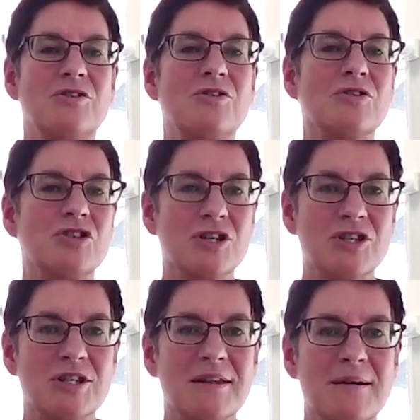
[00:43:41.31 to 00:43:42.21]
You're not
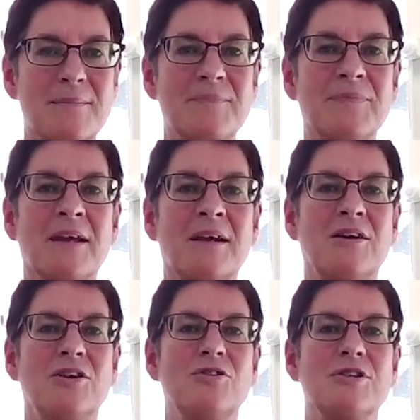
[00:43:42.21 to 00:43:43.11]
judging them,
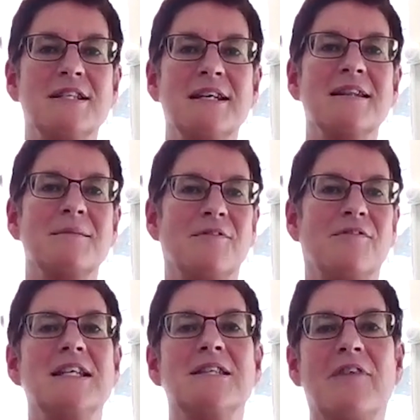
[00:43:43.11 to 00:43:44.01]
you're seeing them at
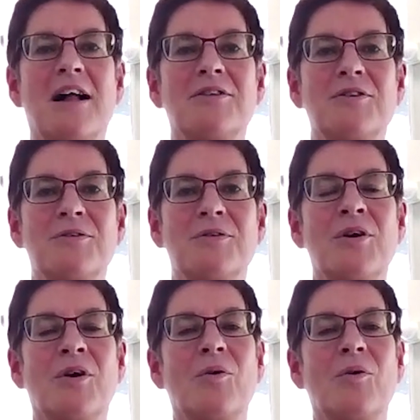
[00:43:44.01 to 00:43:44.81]
face value.